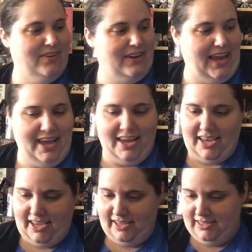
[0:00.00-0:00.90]

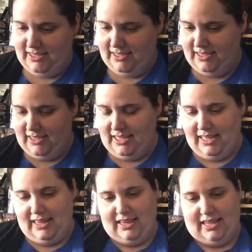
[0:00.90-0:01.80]
okay.
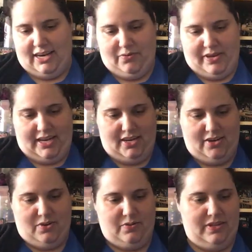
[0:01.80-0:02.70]
Here we
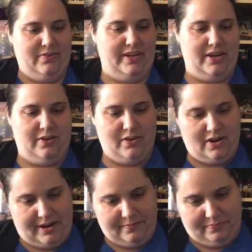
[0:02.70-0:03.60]
go. There we go. All
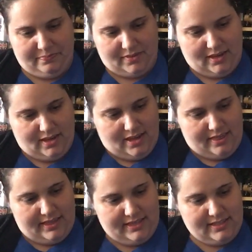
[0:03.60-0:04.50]
right.
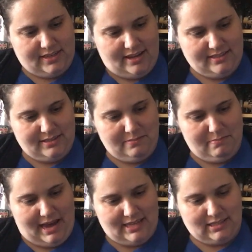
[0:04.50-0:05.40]
This custom
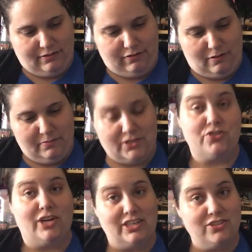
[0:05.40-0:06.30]
mask from The
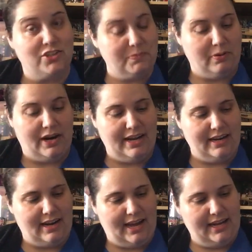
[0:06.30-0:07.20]
Strangers Prey
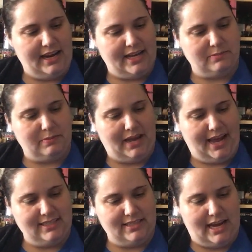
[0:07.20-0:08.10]
at Night has been
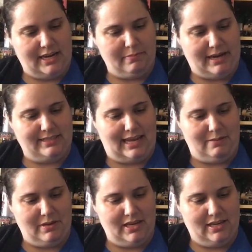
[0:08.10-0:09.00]
hand signed by
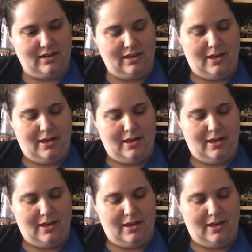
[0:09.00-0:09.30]
Damian.